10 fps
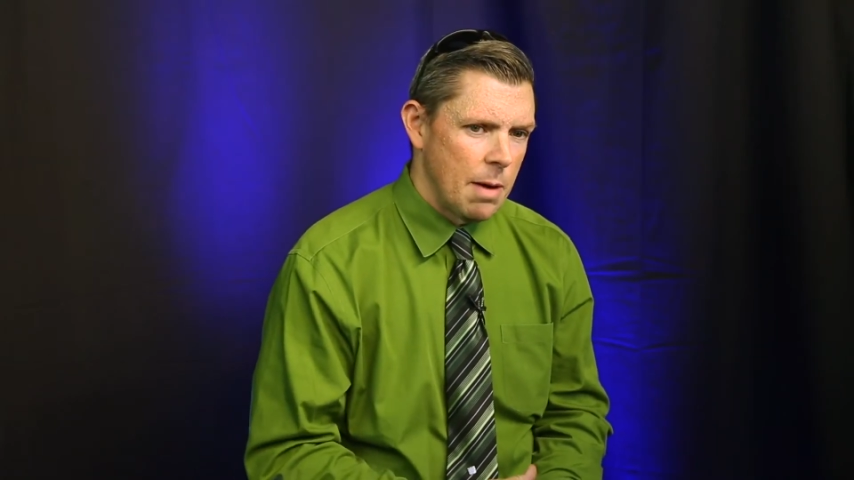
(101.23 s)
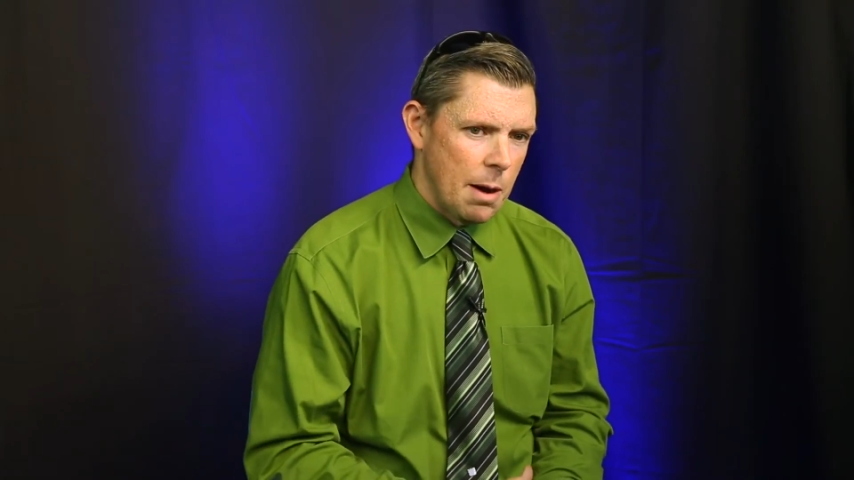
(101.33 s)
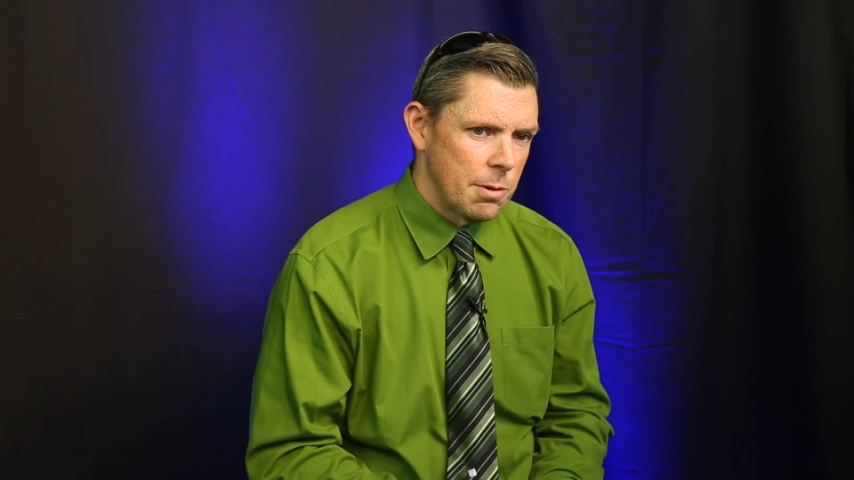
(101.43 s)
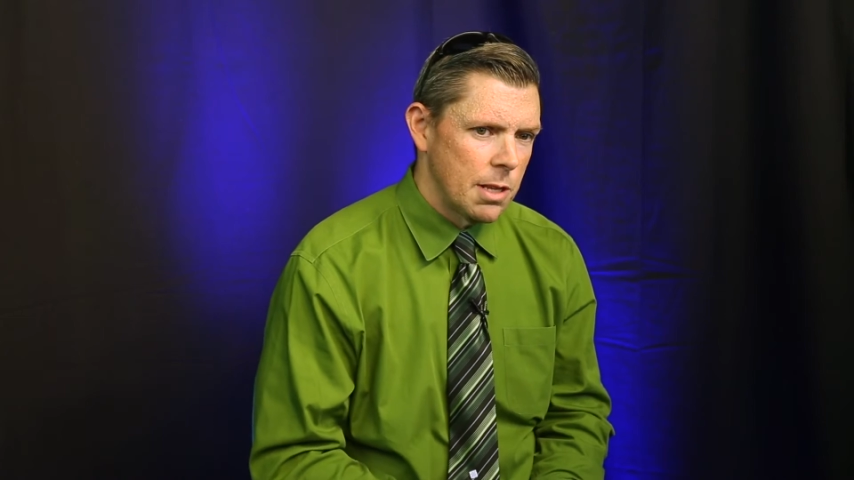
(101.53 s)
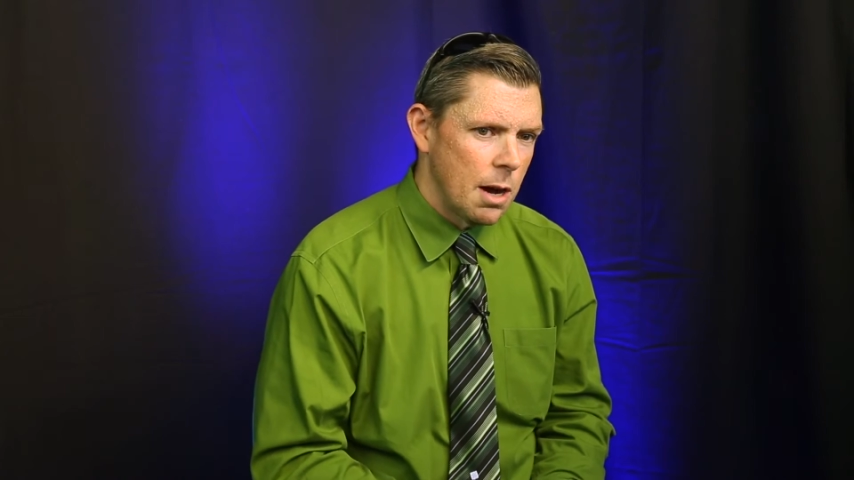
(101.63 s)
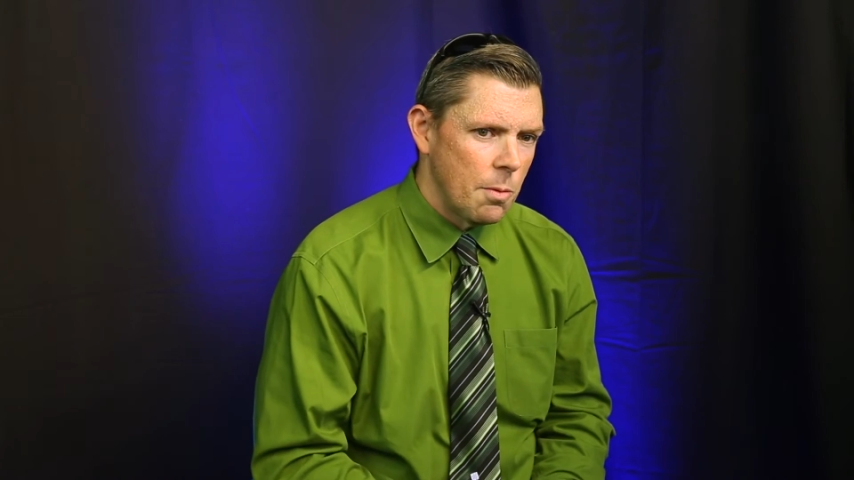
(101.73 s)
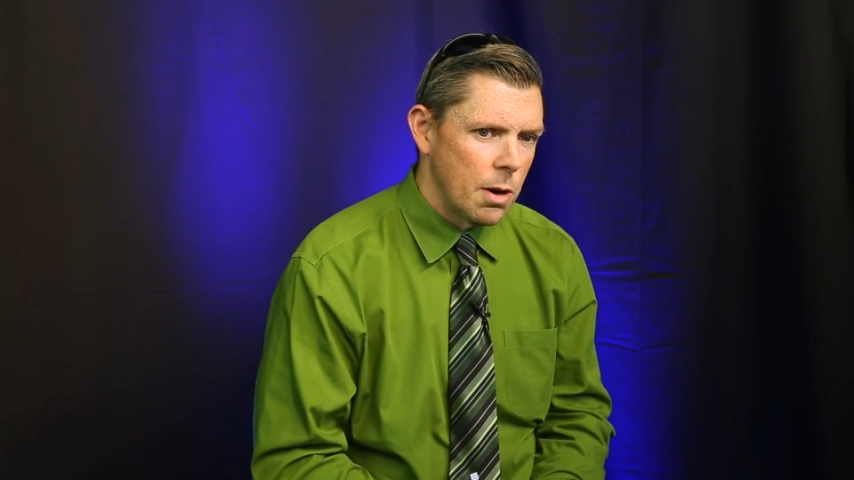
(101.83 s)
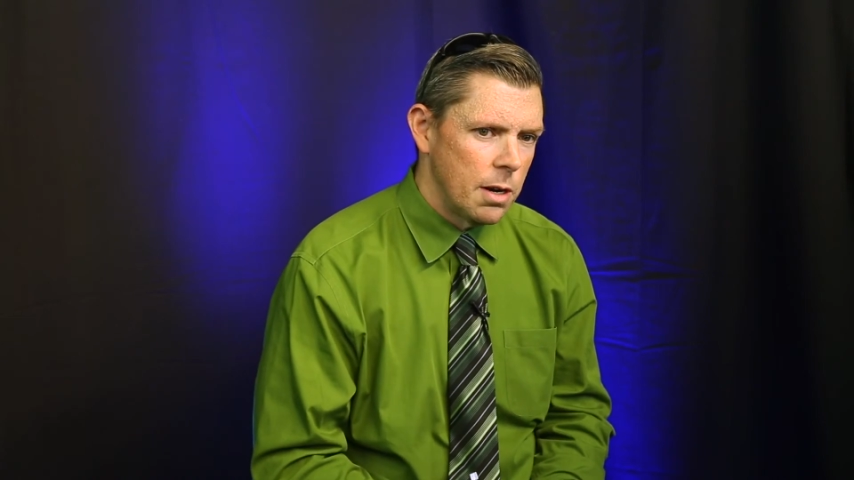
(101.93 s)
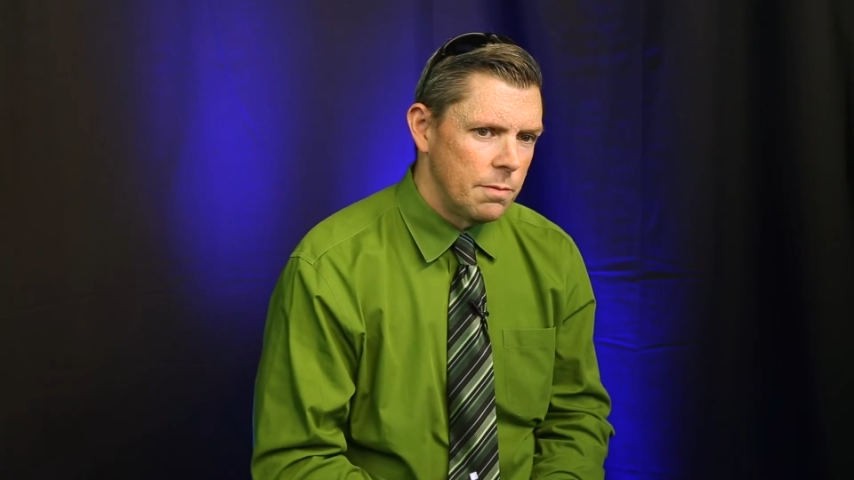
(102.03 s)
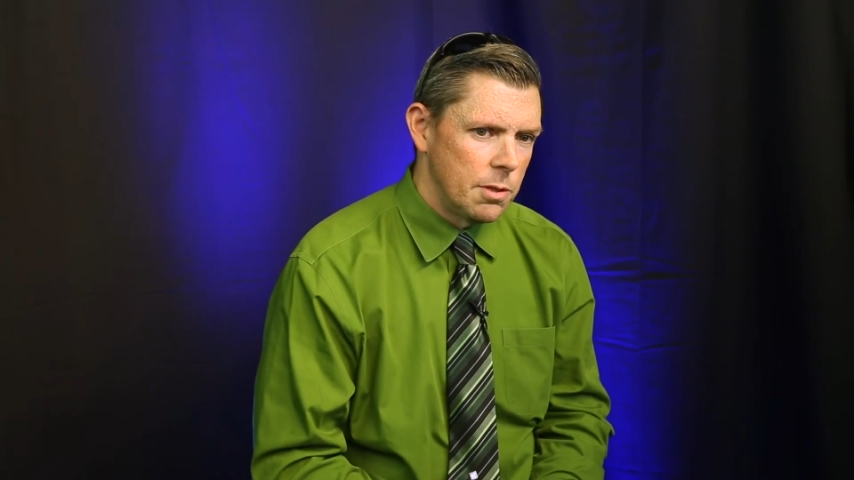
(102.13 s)
I was not
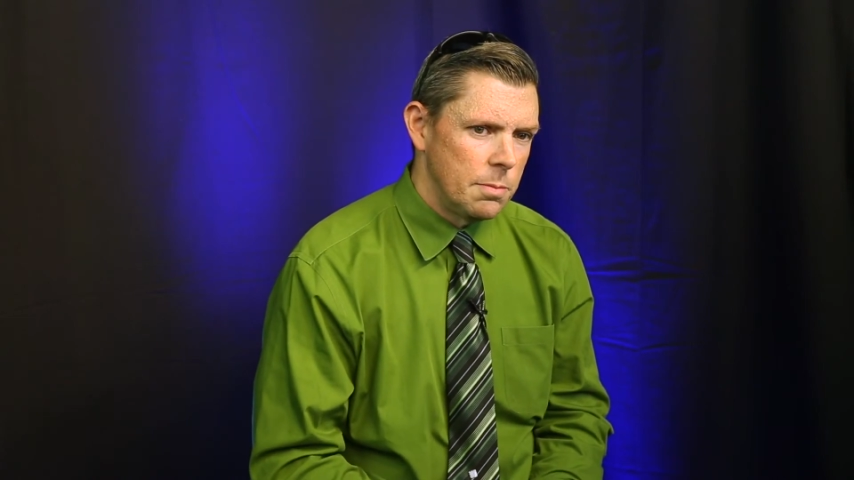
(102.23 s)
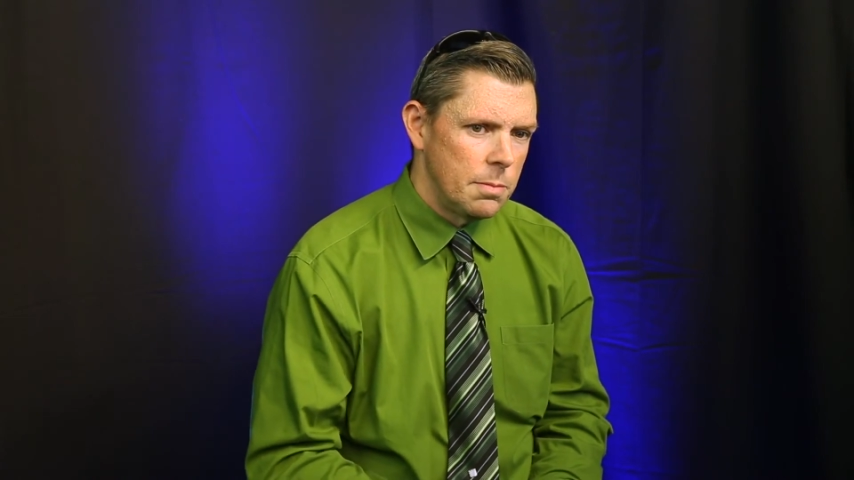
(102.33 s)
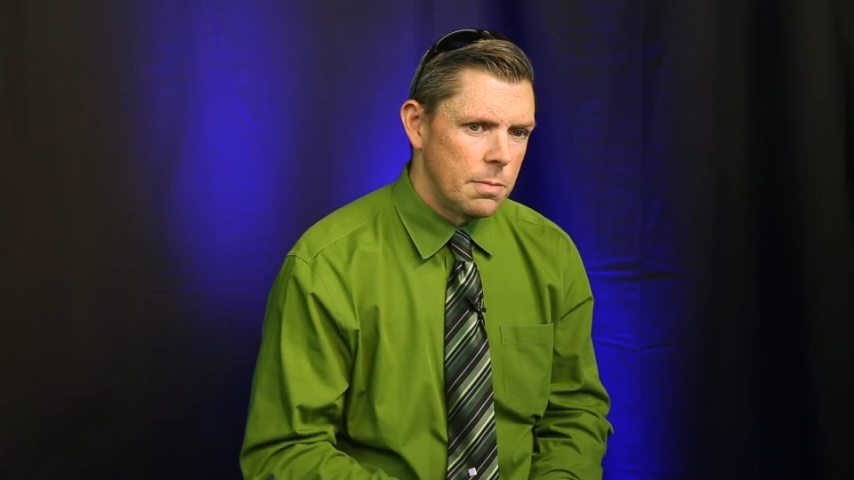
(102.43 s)
one of them.